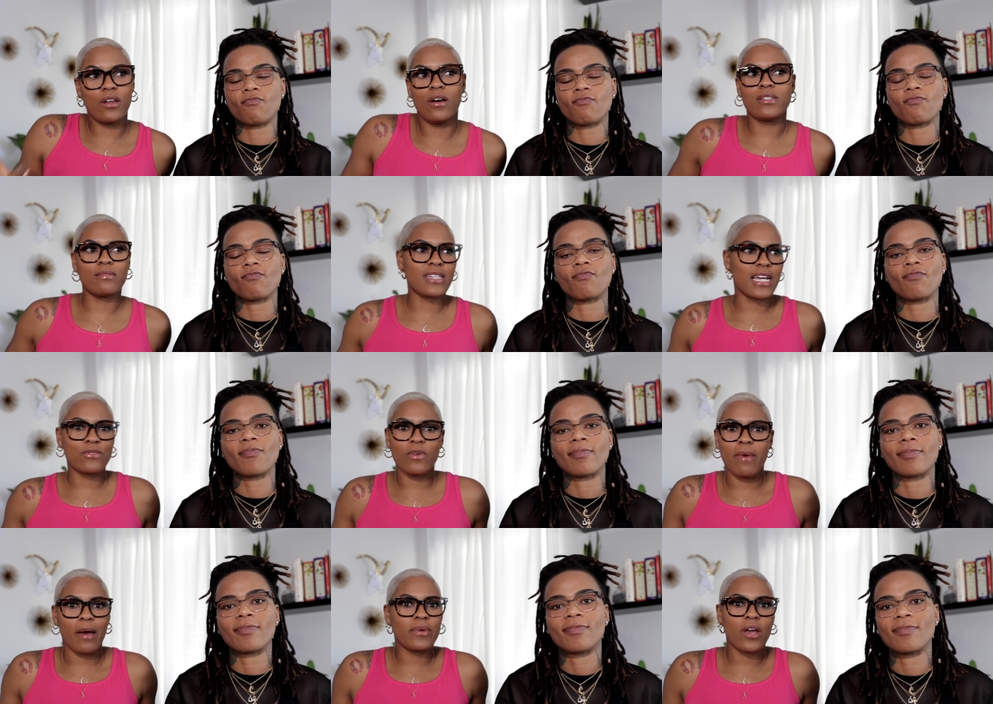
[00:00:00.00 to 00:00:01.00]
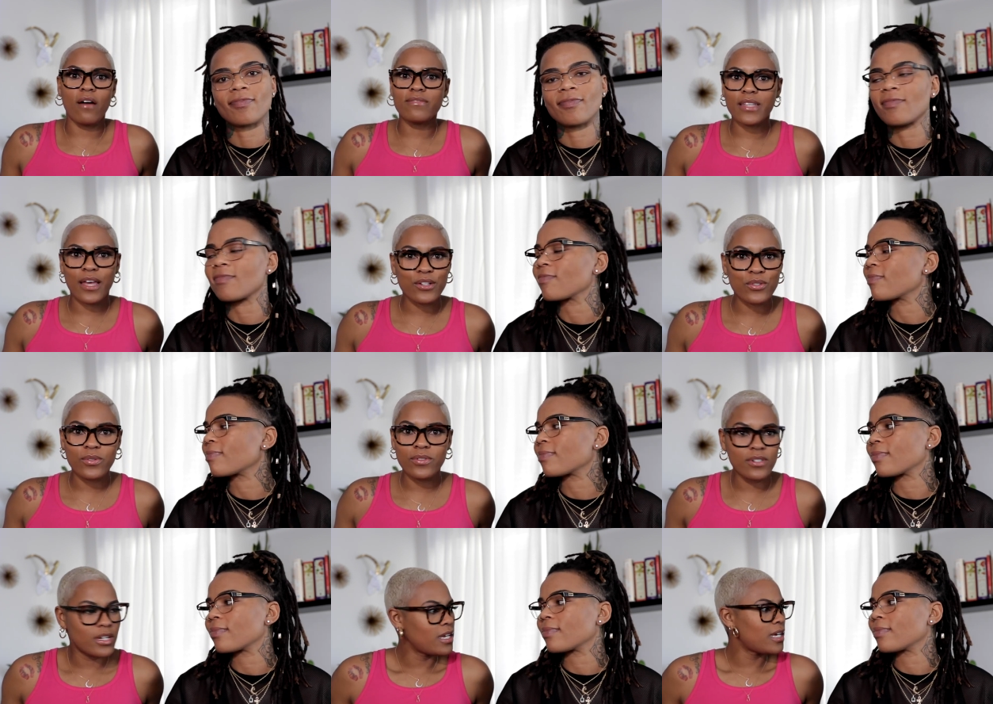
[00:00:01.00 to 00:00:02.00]
Speaker 1: you know sometimes we might be off schedule
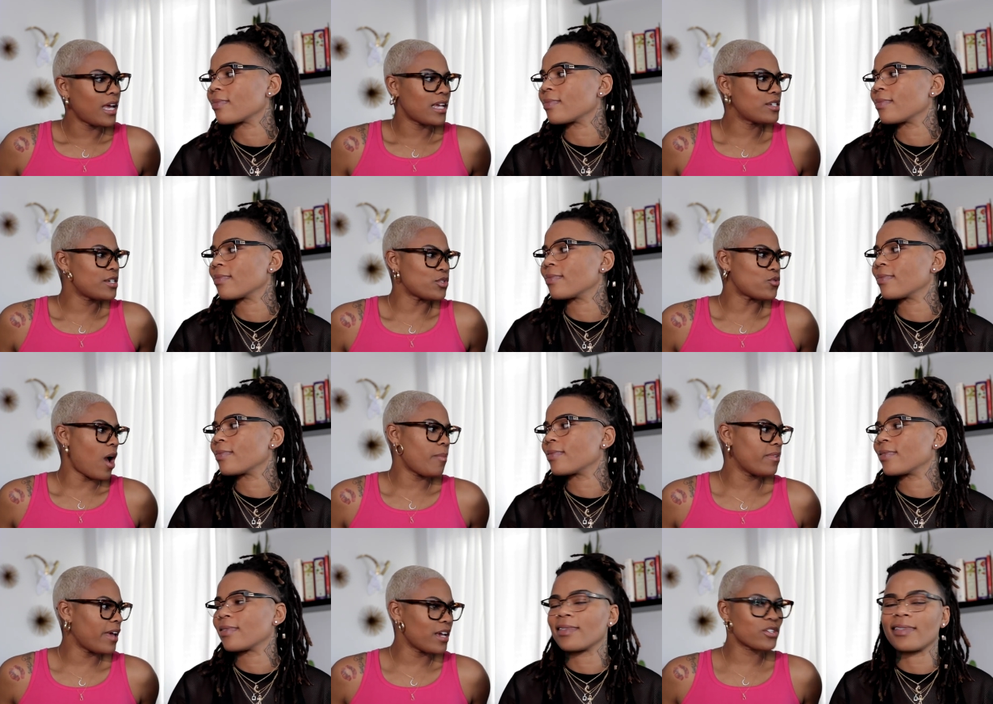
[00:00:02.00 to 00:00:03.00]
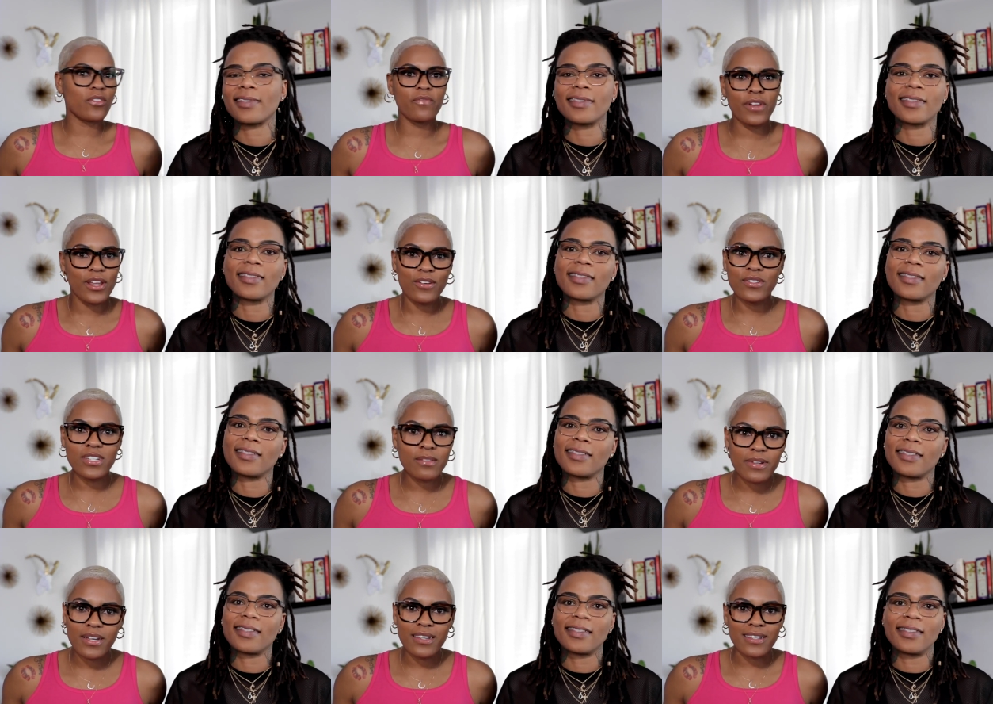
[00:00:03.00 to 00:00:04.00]
and just drop an extra video just
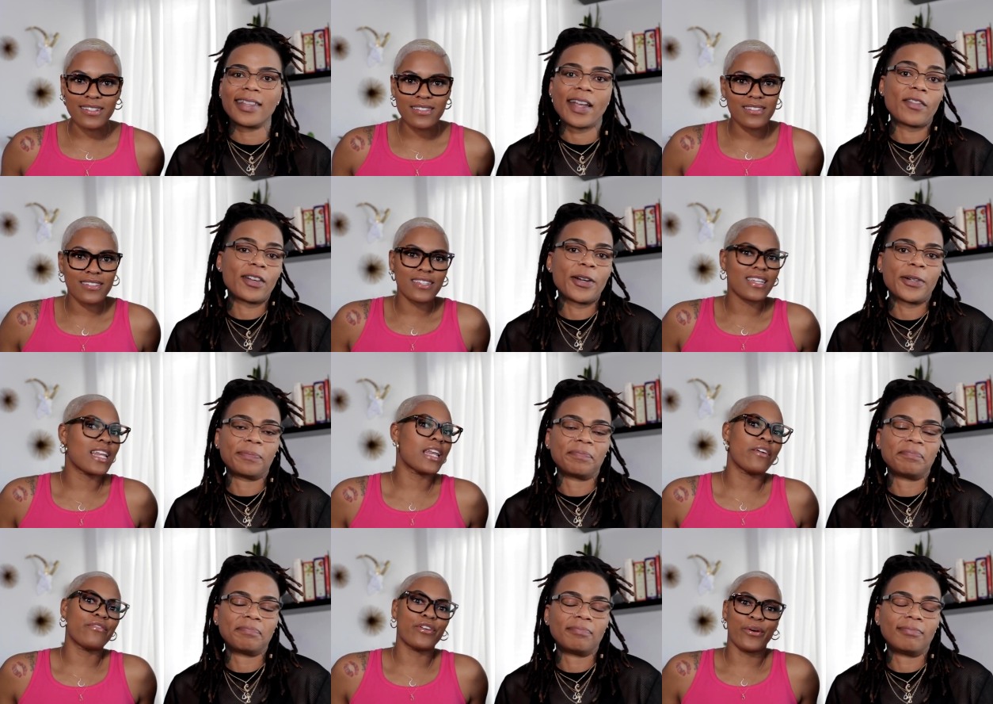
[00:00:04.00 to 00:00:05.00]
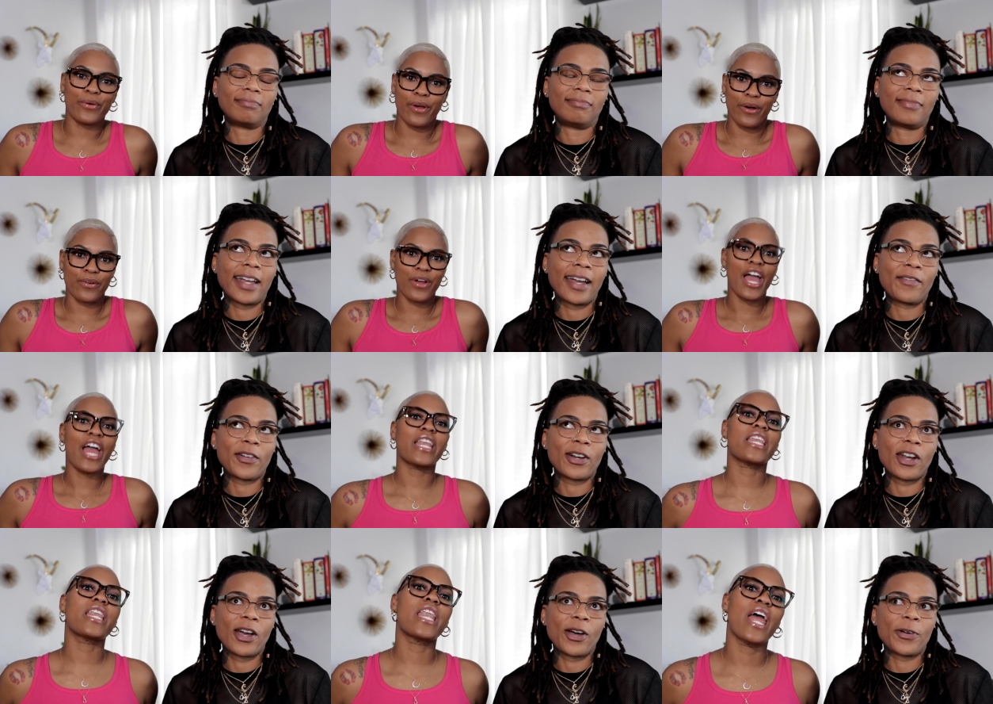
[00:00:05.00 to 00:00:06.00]
because. Never know. You never know. You never
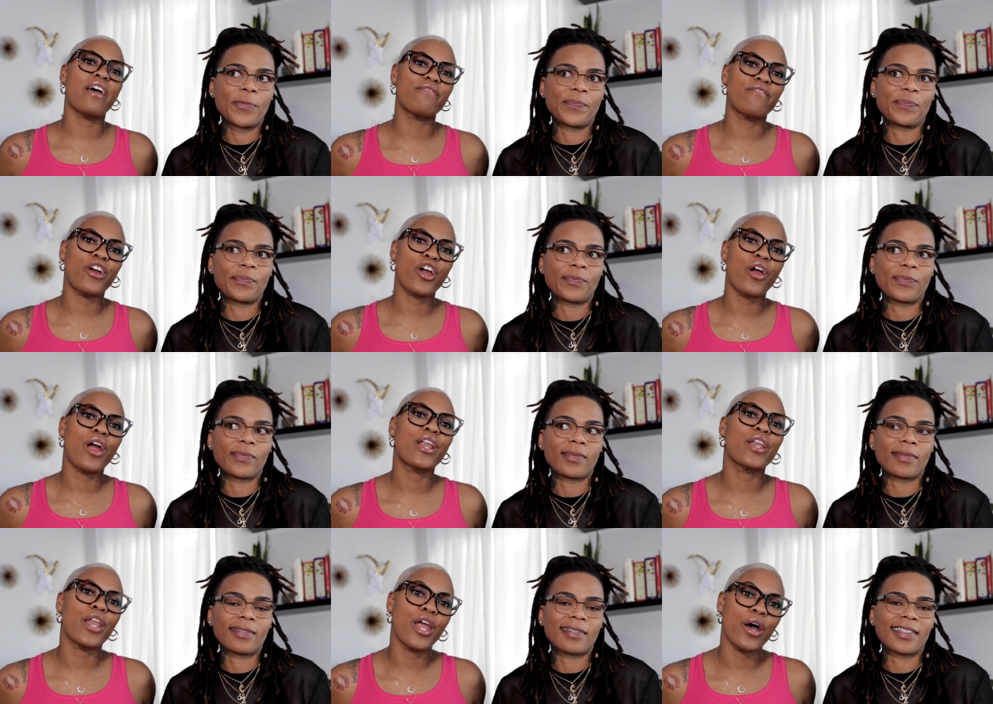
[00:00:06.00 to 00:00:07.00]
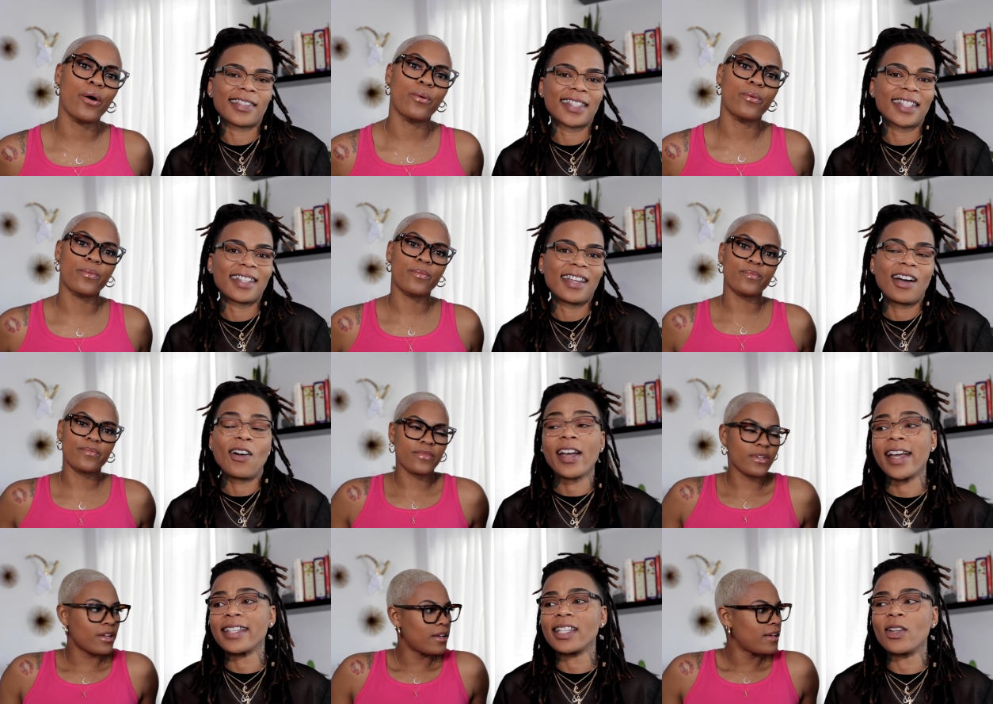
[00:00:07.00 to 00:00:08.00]
know.
Speaker 2: Never know.
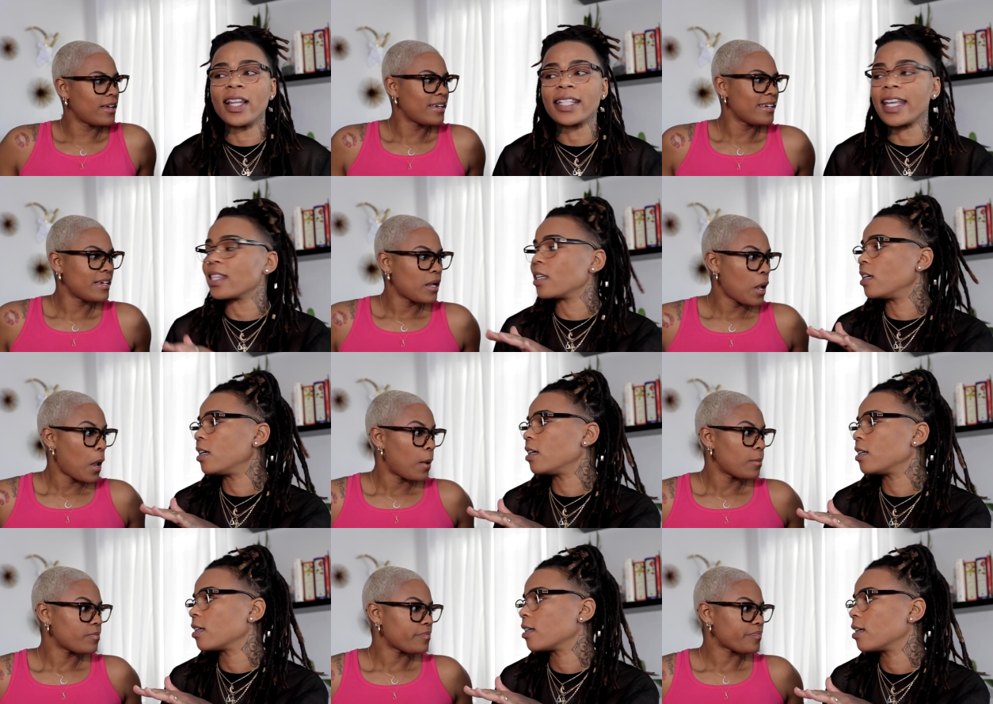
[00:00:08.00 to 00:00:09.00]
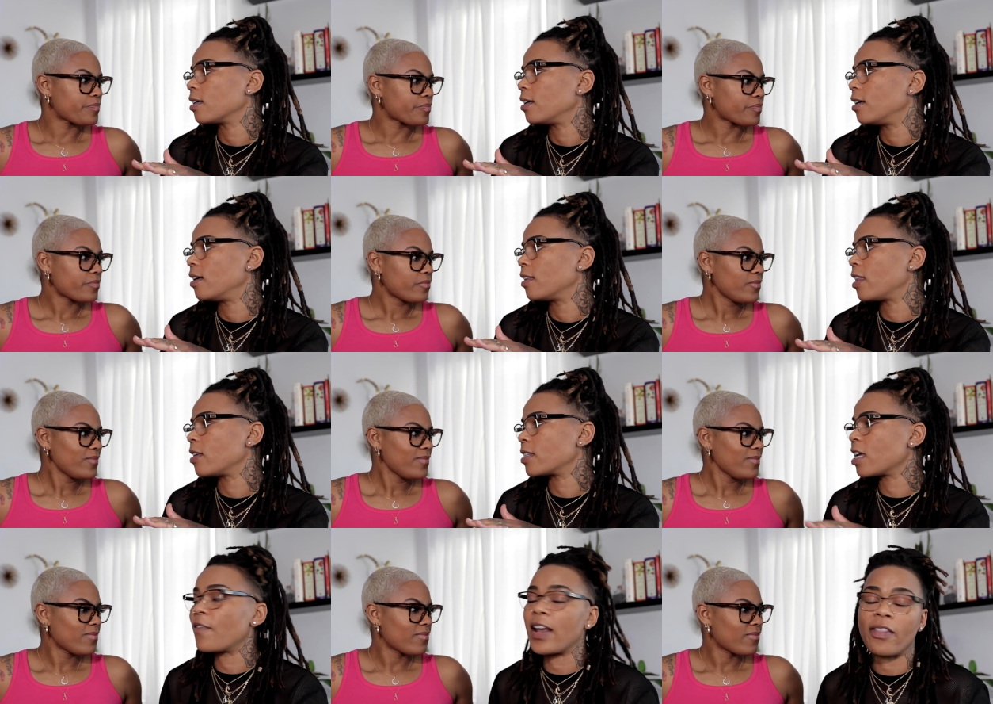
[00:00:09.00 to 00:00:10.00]
Okay, so let's get the the
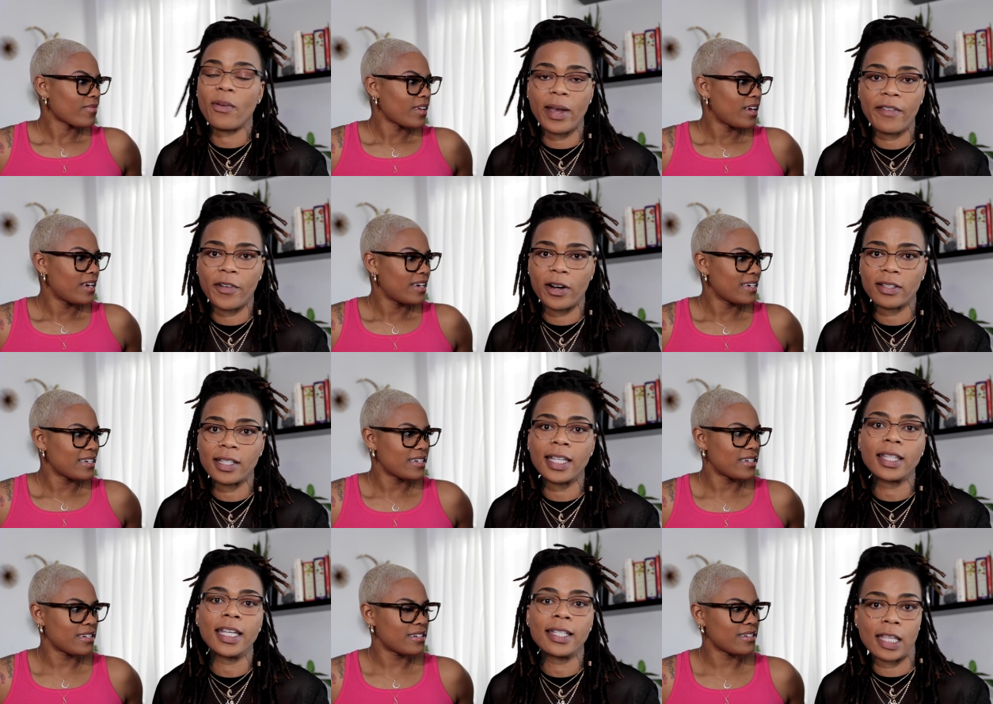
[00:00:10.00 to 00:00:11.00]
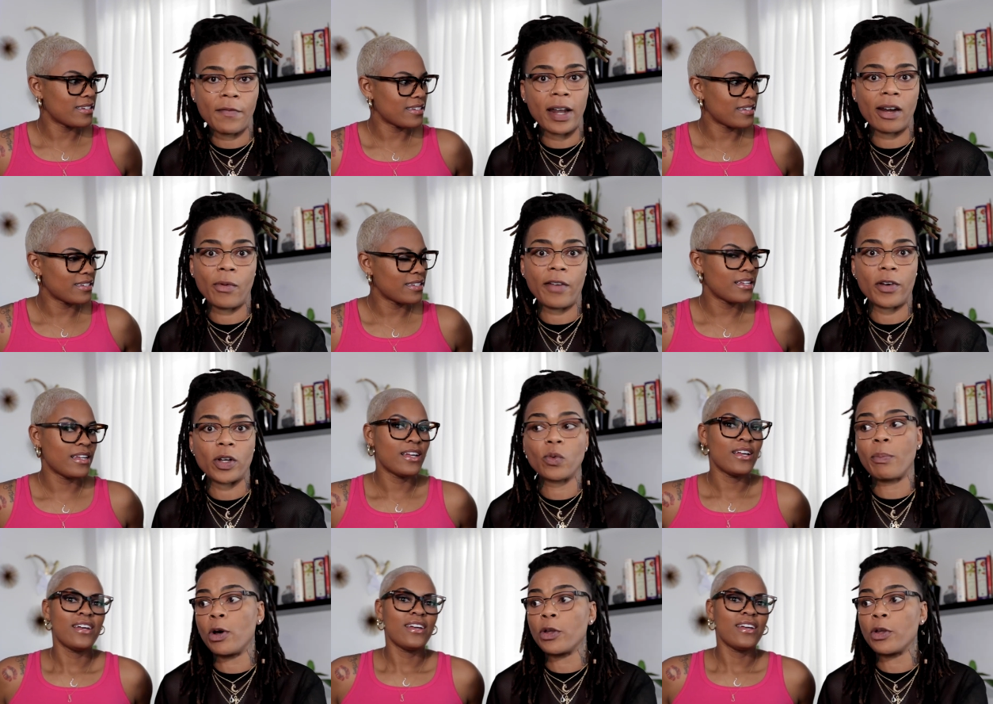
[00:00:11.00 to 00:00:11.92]
stuff out of the way first. Let's get the easy stuff out of the way first. We're